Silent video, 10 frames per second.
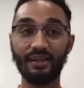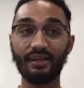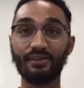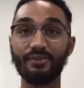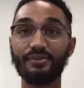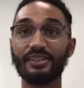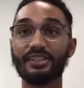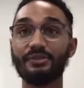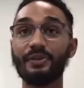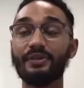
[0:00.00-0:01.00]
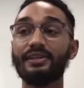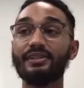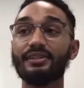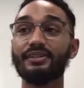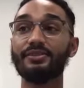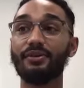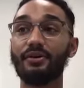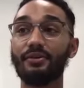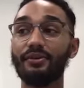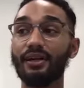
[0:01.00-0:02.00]
and those experiences
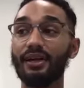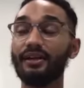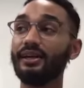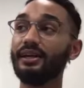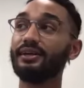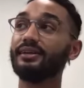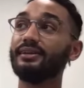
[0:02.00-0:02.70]
are a lot like